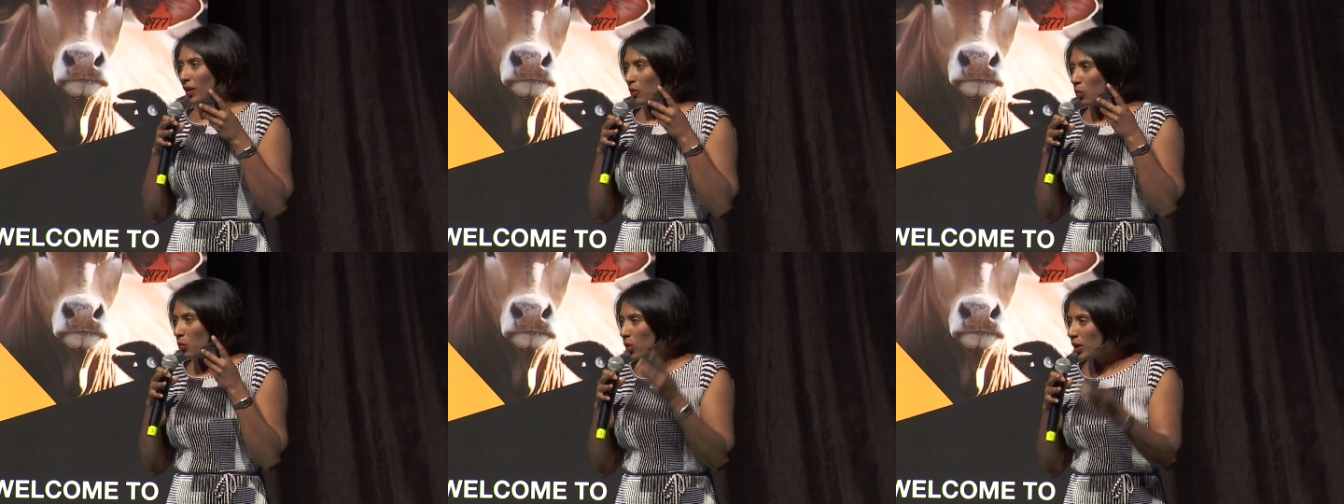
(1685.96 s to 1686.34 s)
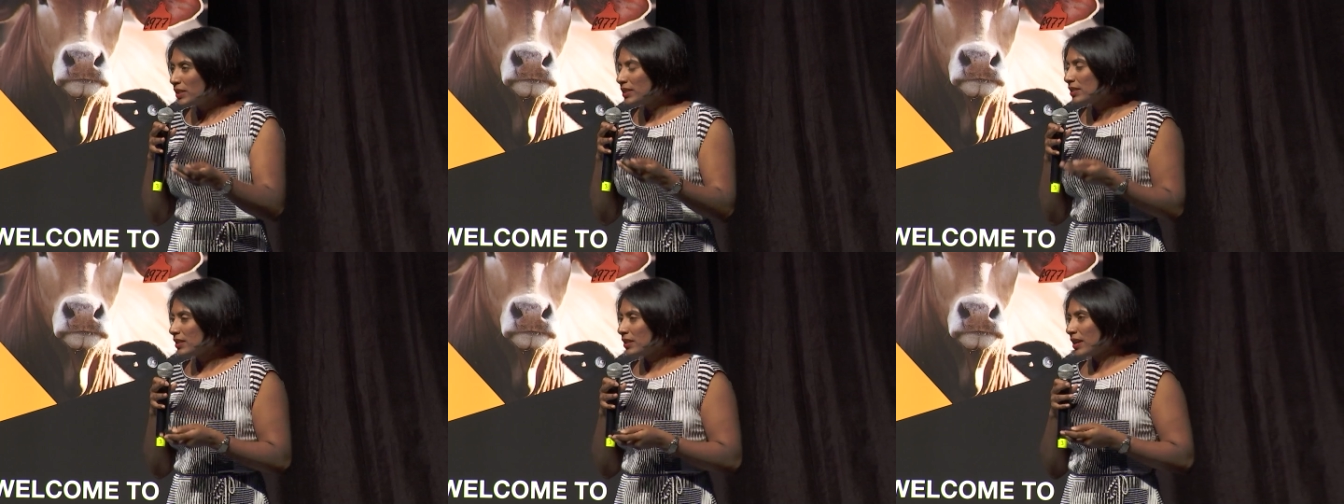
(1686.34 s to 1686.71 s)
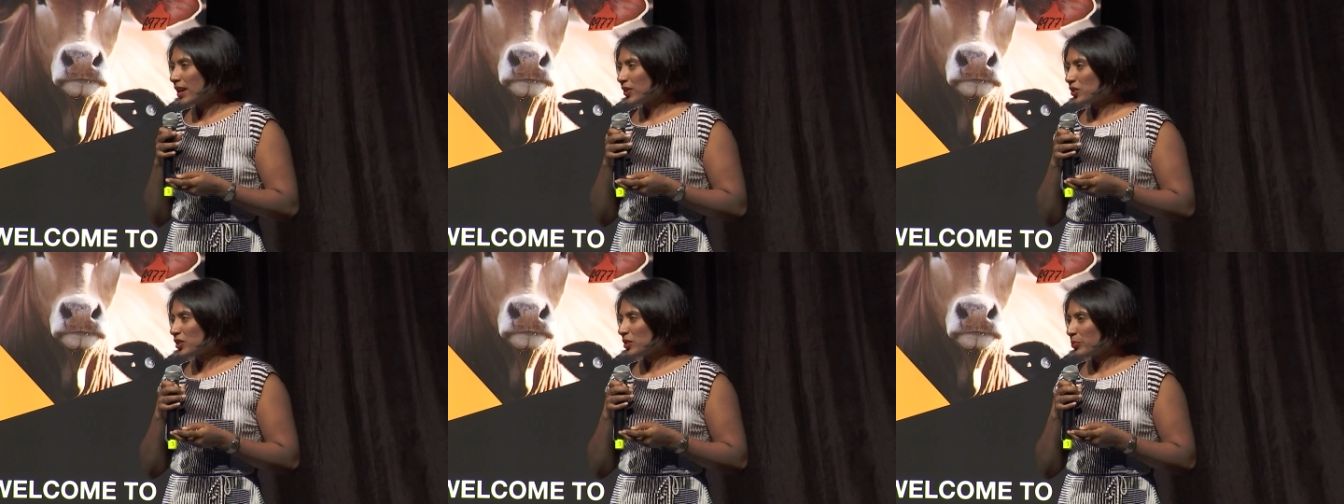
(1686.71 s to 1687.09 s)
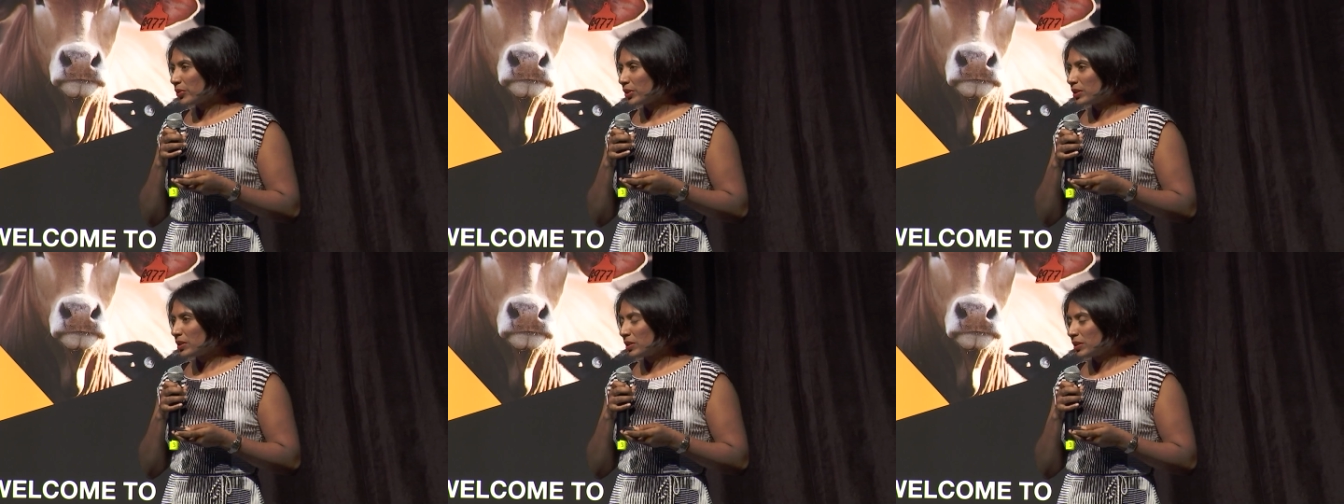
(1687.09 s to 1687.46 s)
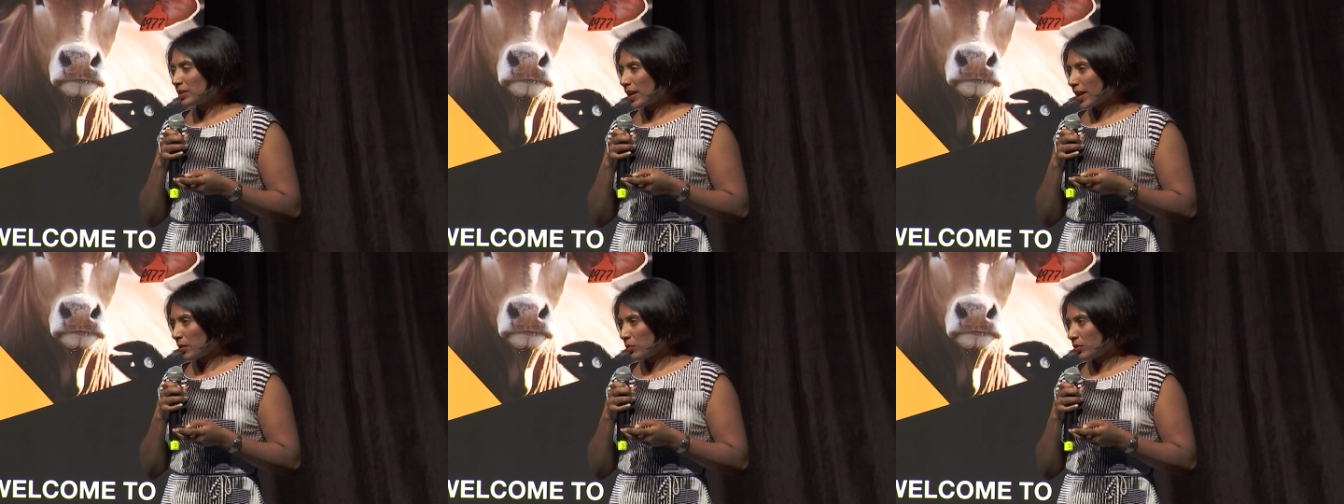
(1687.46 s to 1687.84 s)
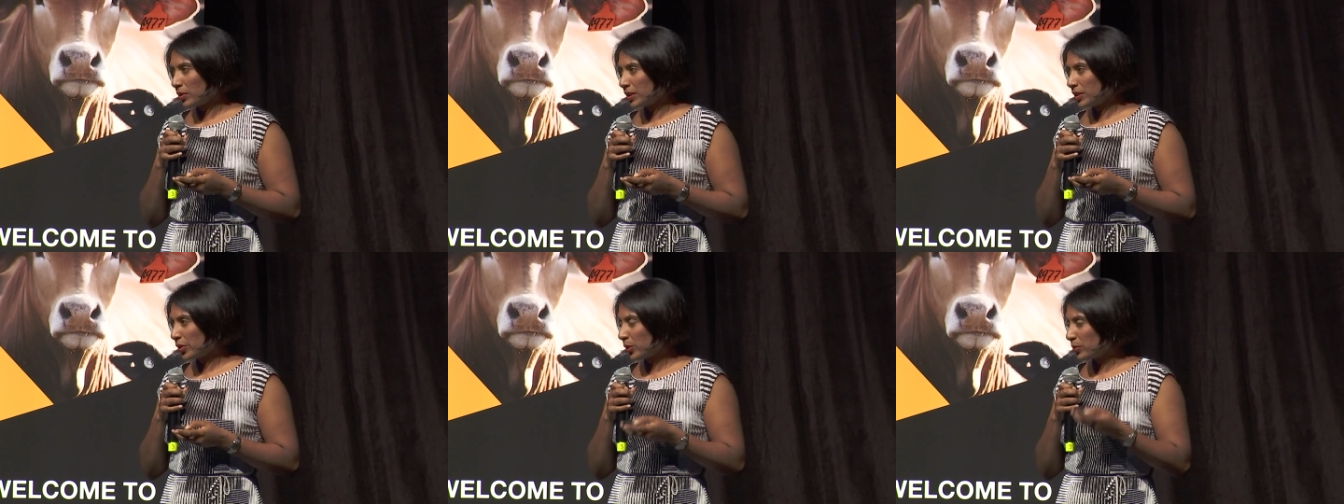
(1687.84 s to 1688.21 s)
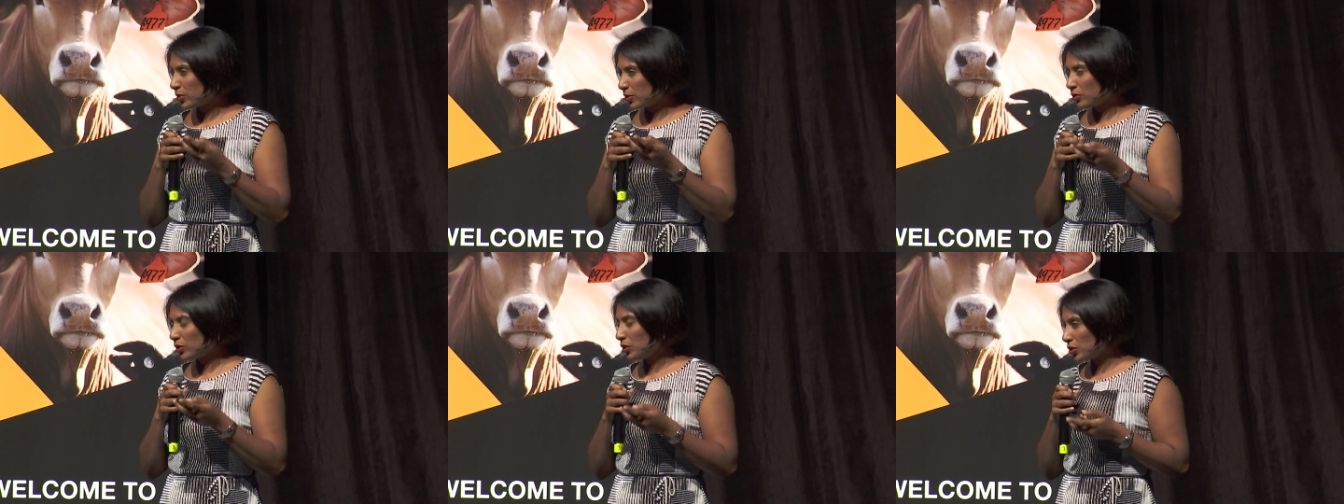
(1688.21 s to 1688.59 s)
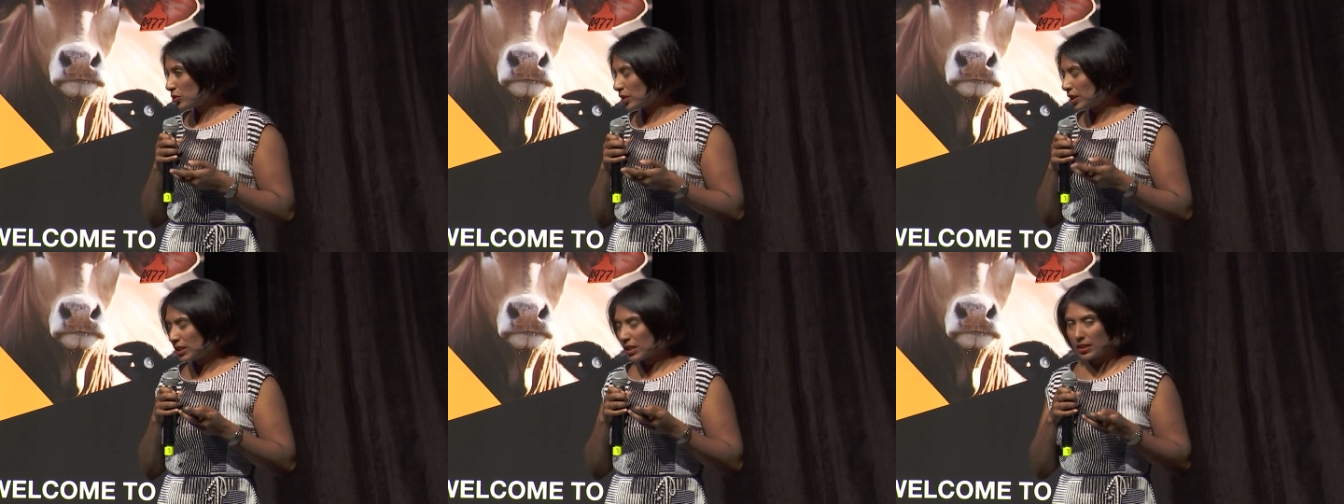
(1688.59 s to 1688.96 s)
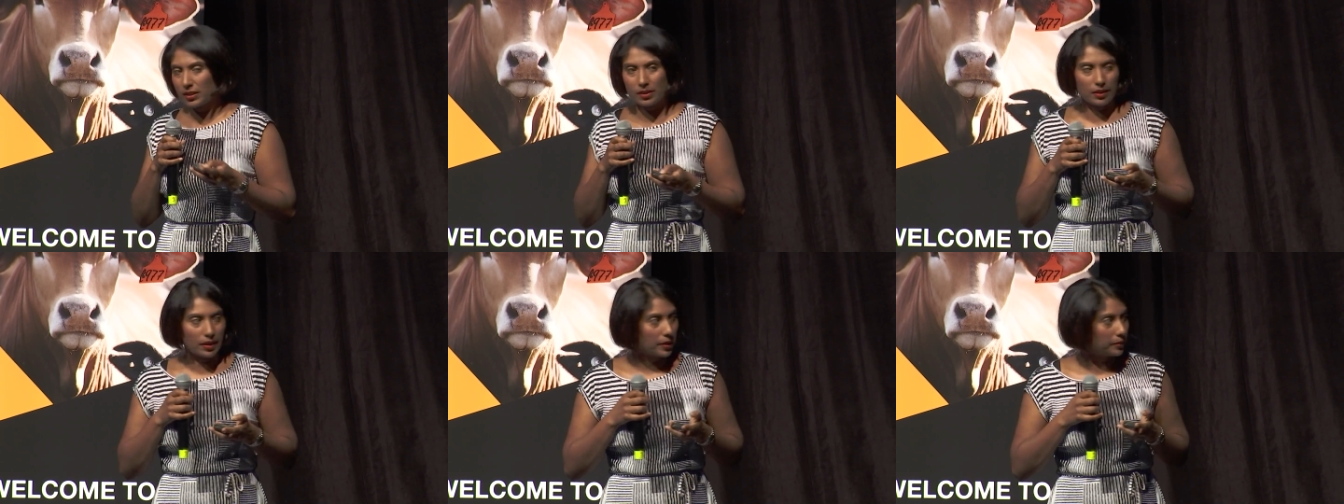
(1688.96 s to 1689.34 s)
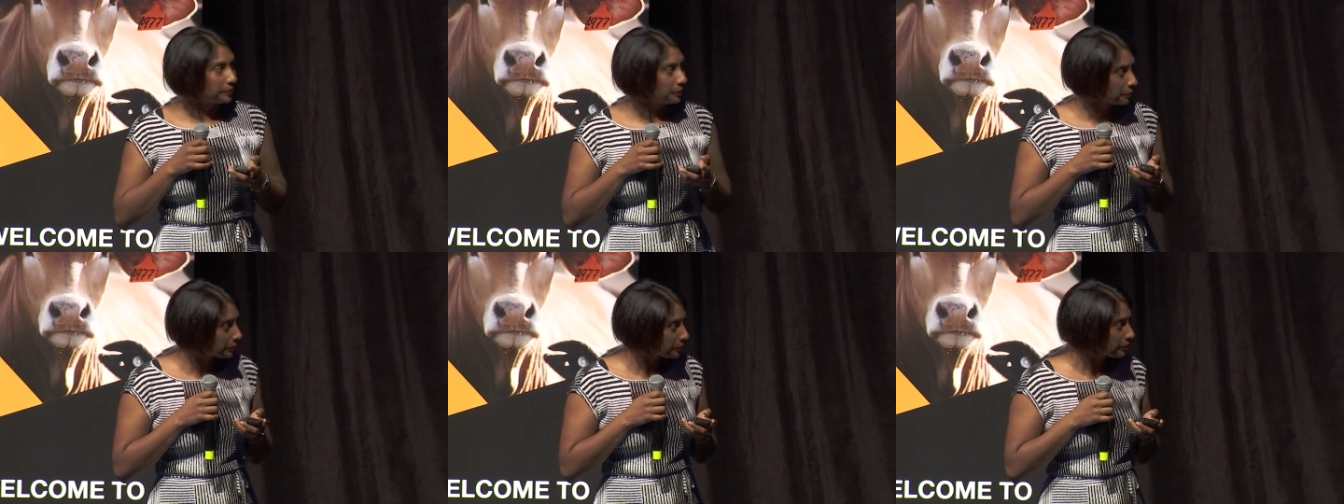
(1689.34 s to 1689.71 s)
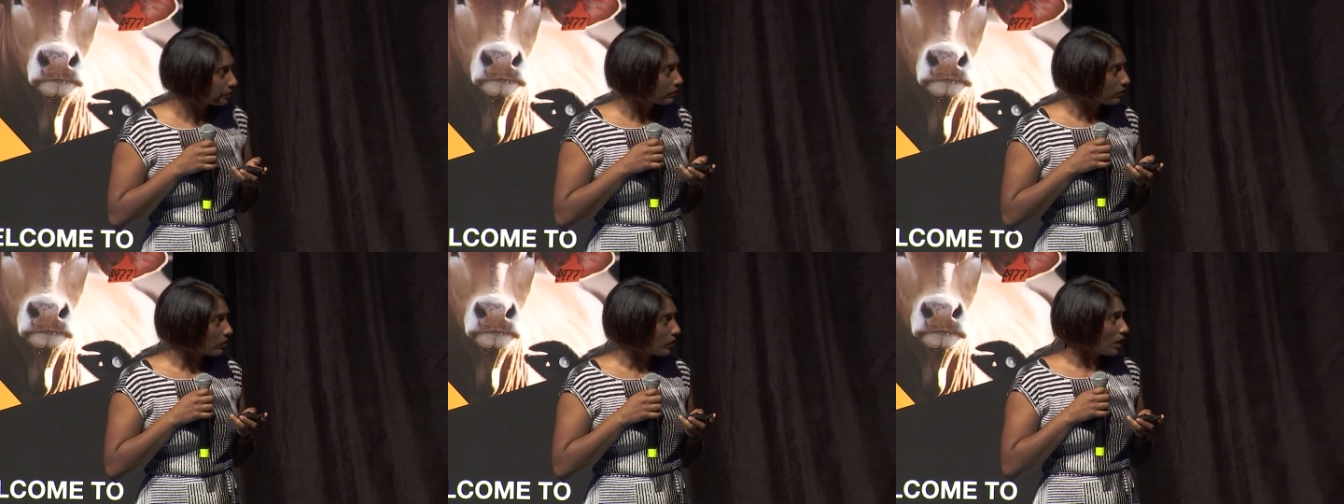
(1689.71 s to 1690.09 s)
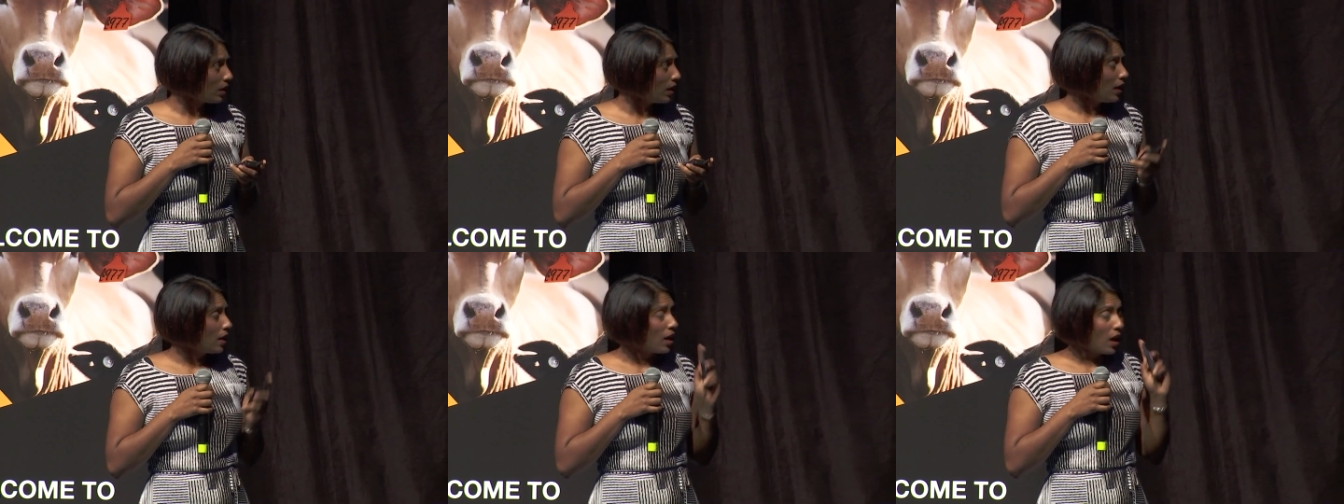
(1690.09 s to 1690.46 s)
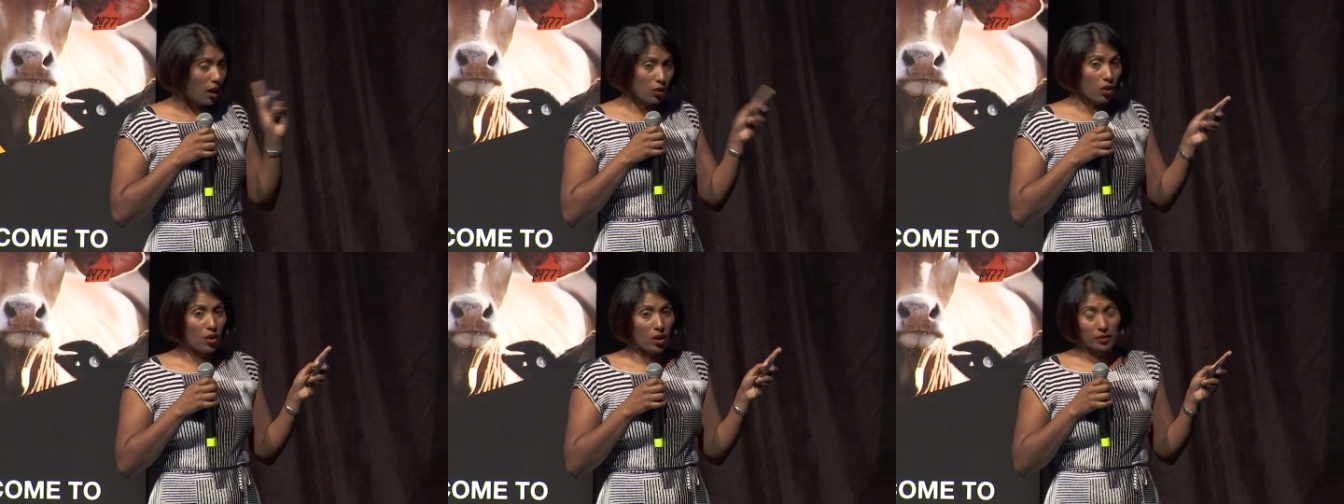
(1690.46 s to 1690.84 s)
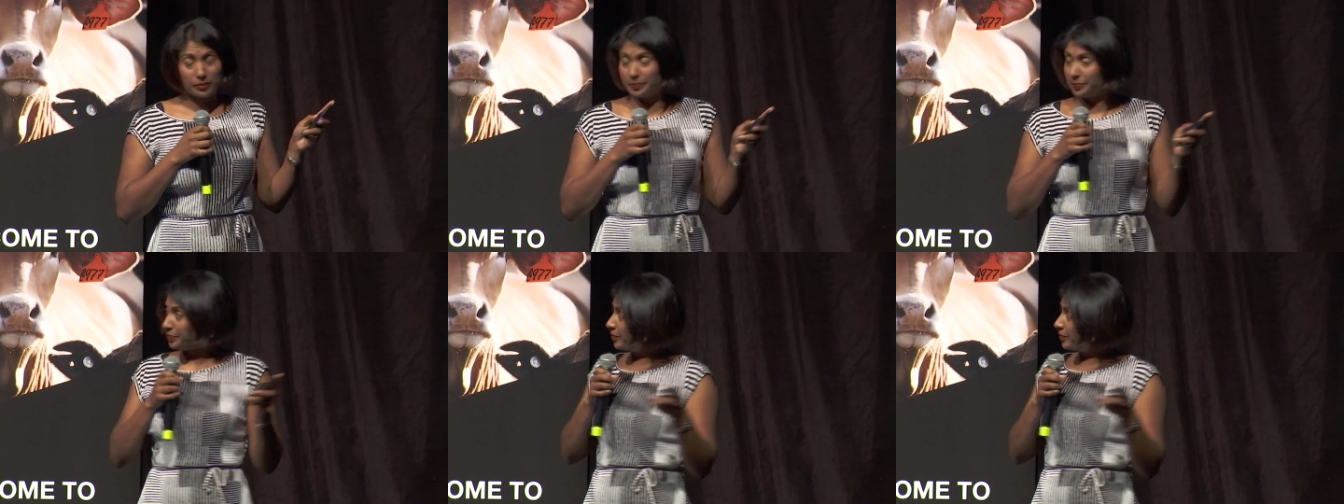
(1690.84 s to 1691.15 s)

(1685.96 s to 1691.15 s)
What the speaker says: what does it actually bring to the table in terms of nutrient density? A lot.